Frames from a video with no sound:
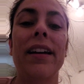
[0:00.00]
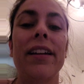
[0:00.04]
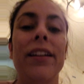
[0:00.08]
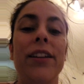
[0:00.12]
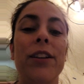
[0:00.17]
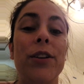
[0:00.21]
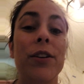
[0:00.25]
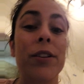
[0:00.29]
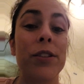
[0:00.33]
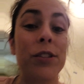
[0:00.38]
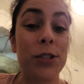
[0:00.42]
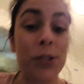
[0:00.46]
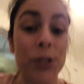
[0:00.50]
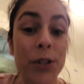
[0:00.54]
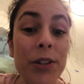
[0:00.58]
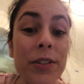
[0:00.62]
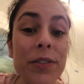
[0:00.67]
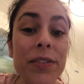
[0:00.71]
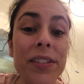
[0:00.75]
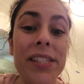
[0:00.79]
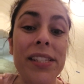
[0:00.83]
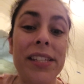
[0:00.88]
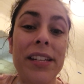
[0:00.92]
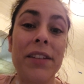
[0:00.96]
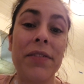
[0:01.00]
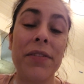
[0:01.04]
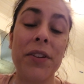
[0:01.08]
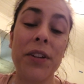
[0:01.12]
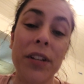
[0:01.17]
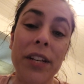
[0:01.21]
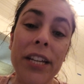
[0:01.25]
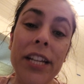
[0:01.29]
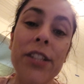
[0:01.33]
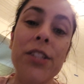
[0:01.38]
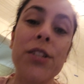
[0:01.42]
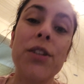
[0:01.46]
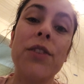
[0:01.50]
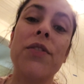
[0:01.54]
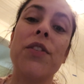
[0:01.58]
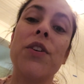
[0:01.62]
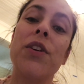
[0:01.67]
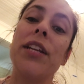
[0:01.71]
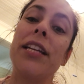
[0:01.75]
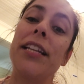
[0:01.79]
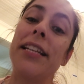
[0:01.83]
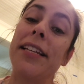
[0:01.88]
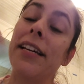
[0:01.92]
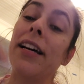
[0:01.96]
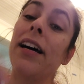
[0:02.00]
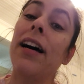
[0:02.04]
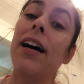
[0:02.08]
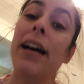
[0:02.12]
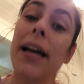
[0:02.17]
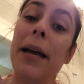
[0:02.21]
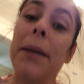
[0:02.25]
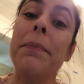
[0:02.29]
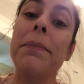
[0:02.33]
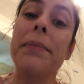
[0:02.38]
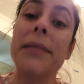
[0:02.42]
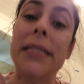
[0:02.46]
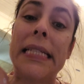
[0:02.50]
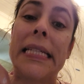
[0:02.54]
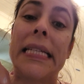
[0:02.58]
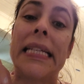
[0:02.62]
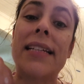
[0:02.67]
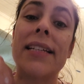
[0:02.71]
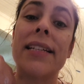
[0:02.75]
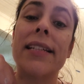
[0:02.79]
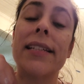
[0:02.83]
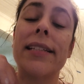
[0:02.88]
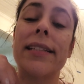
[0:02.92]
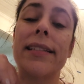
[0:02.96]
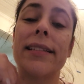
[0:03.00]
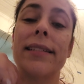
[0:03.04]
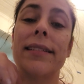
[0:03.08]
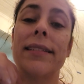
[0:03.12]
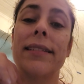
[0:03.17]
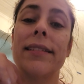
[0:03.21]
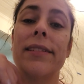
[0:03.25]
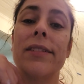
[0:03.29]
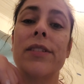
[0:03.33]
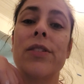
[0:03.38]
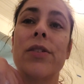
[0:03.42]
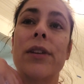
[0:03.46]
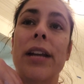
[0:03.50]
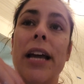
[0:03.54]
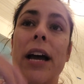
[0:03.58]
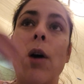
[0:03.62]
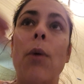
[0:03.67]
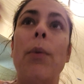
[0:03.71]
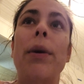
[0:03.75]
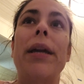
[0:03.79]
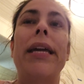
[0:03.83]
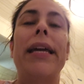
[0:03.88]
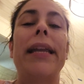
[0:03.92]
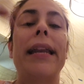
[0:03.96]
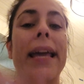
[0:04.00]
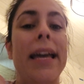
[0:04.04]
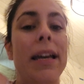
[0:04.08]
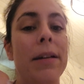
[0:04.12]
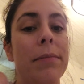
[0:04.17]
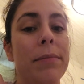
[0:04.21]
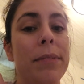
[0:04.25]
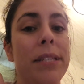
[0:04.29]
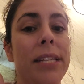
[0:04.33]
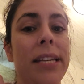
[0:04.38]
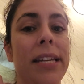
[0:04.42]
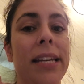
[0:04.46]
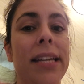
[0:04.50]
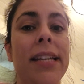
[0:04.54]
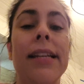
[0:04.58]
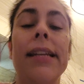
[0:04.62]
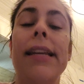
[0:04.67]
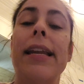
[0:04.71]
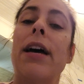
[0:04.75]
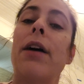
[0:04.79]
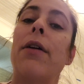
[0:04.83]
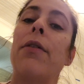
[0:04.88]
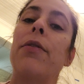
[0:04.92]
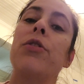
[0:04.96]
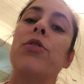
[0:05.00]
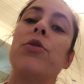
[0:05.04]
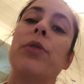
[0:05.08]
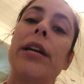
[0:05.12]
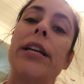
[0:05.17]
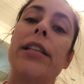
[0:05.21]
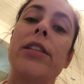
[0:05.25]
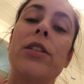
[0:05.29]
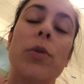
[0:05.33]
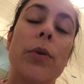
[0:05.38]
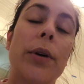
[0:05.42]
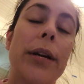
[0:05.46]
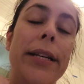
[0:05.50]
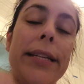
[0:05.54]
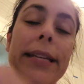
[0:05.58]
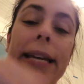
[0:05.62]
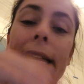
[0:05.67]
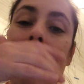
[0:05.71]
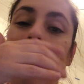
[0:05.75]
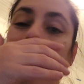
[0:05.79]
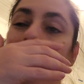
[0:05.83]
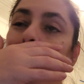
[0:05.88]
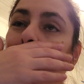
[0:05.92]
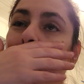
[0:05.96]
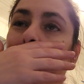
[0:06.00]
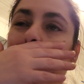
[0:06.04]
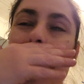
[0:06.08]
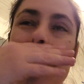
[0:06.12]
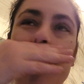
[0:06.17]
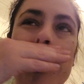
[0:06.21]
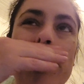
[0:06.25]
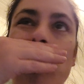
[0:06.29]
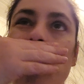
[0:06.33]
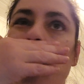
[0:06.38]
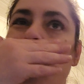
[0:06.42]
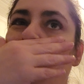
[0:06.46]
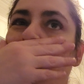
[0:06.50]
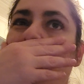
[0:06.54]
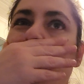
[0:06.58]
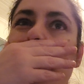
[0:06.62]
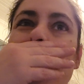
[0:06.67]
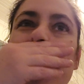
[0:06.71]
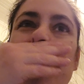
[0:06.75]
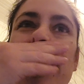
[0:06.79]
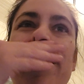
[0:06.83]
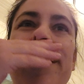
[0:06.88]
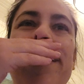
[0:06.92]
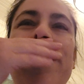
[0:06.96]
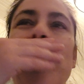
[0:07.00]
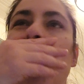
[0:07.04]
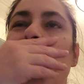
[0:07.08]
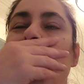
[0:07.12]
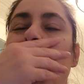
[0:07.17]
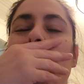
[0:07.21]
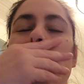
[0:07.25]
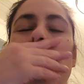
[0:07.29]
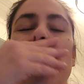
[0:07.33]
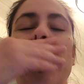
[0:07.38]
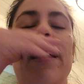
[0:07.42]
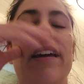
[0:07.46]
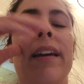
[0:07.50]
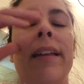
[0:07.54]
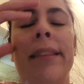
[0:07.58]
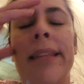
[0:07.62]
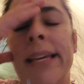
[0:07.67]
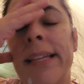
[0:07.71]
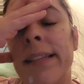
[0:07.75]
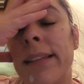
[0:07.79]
you can service it if you need to empty it. So now we can empty it. Now the drain's going down. And they